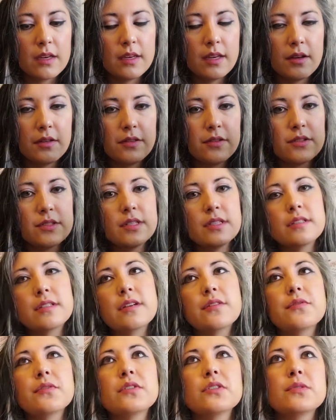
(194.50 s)
now, there's a
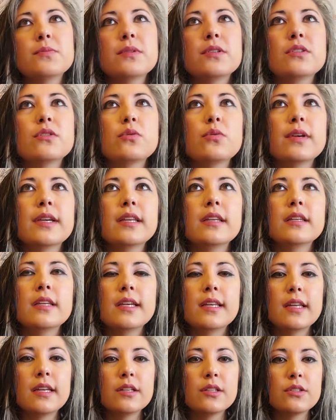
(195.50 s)
difference between
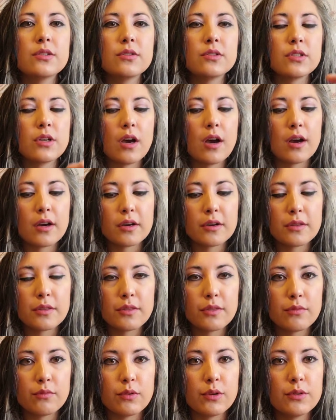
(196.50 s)
needing to talk
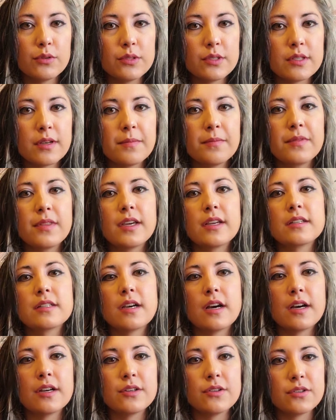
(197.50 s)
through something
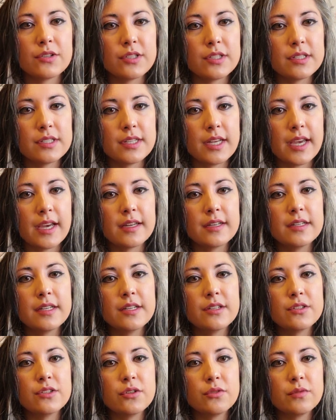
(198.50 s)
to understand
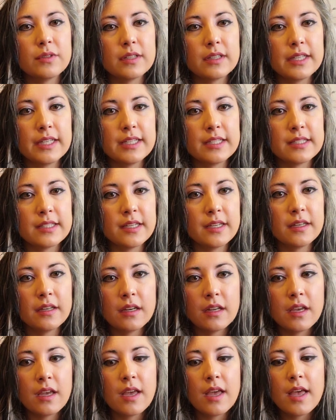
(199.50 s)
it, to release it.
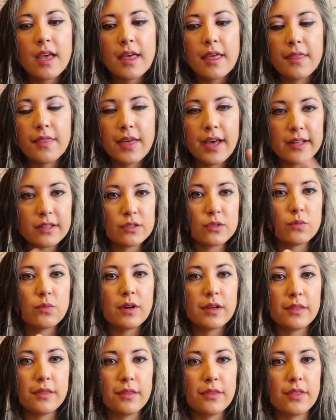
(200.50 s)
That's
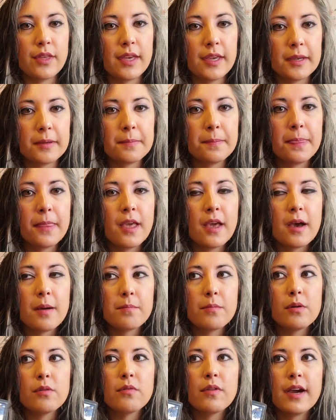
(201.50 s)
one thing.
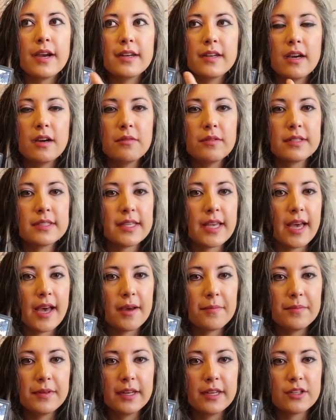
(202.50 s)
But right now, what's
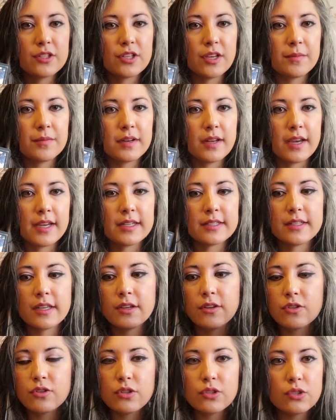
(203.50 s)
happening, Gemini, is
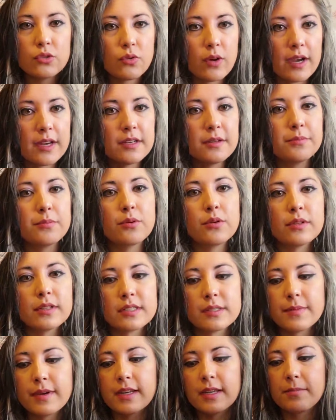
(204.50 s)
that you're just trying to pull
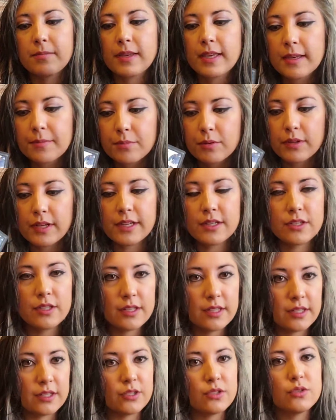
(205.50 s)
as many people into
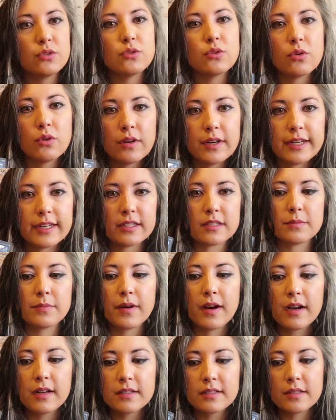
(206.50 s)
this story as
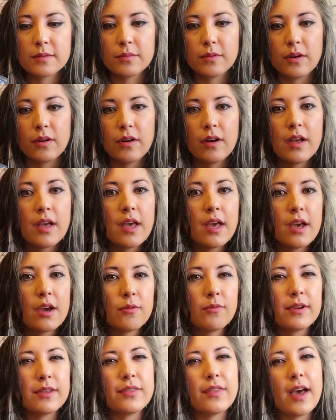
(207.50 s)
possible
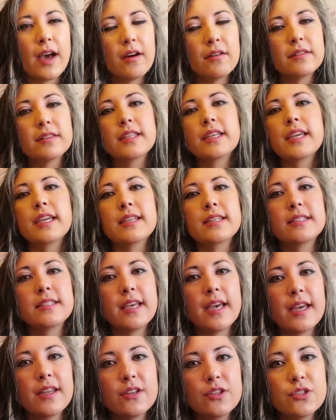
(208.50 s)
without the
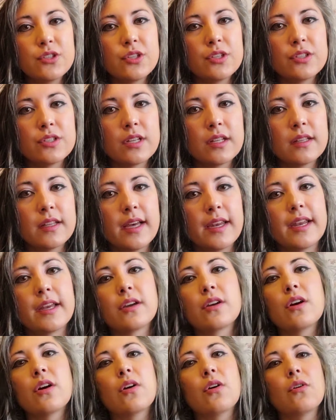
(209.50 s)
intention to let
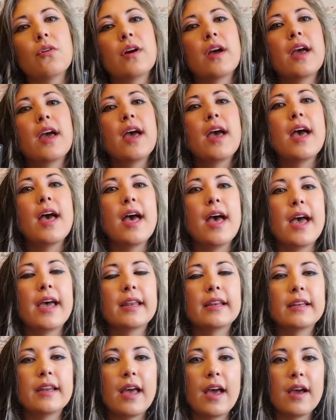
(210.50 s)
it go.
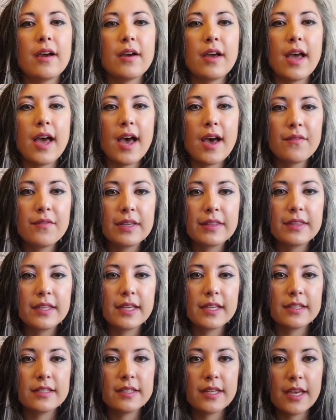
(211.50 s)
And having
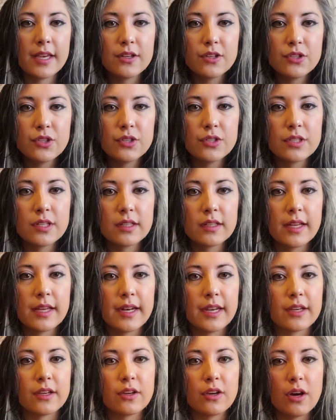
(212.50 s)
the intention to let
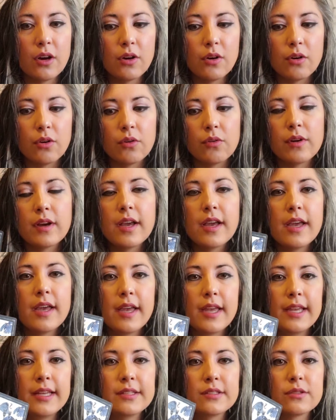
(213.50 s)
it go
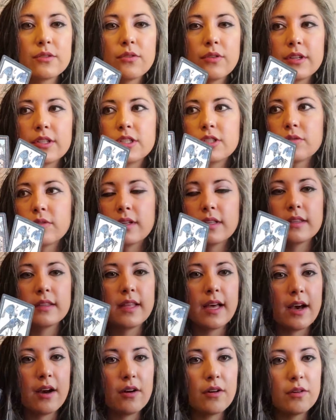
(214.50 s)
is going to
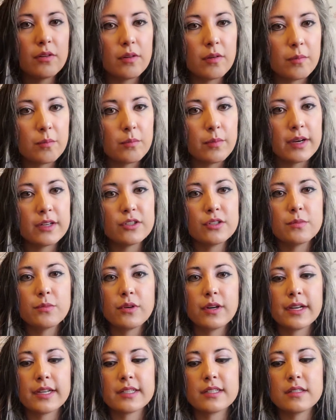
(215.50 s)
allow much
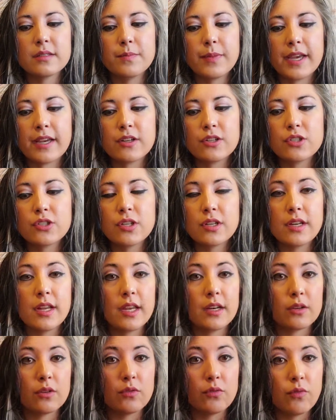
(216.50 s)
more expansion
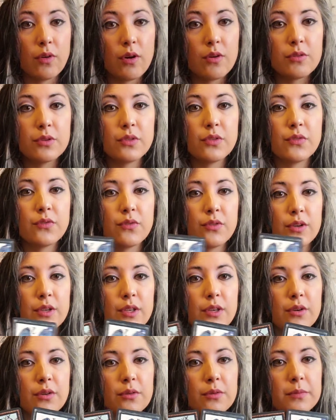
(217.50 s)
and growth for
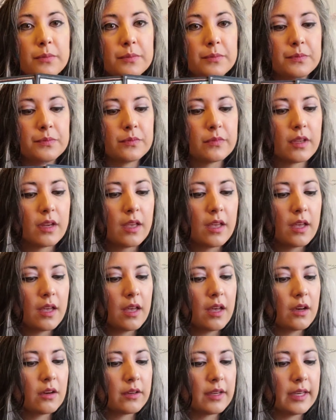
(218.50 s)
you.
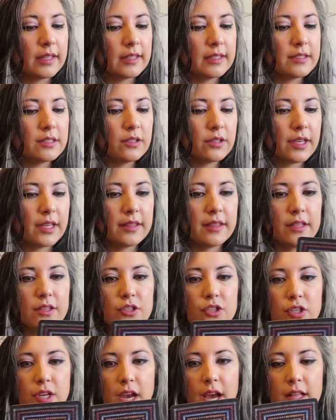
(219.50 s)
Okay, let's look at the
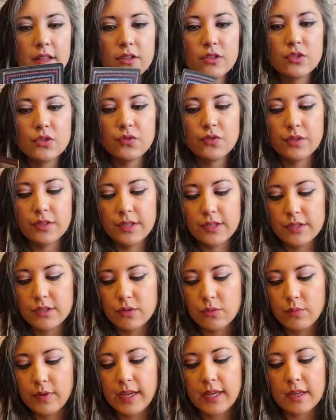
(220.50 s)
challenge for
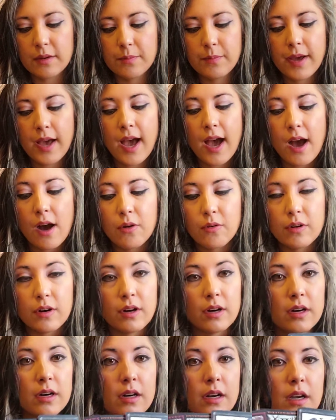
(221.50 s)
this week,
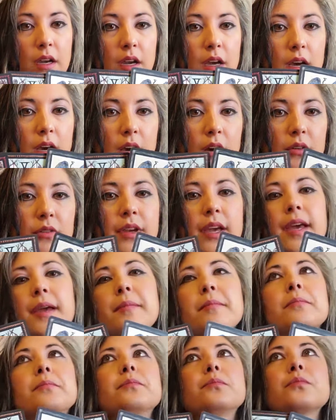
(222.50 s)
power.
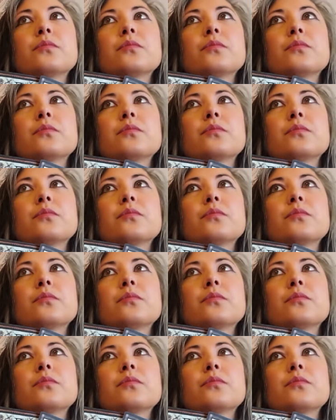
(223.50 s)
Okay,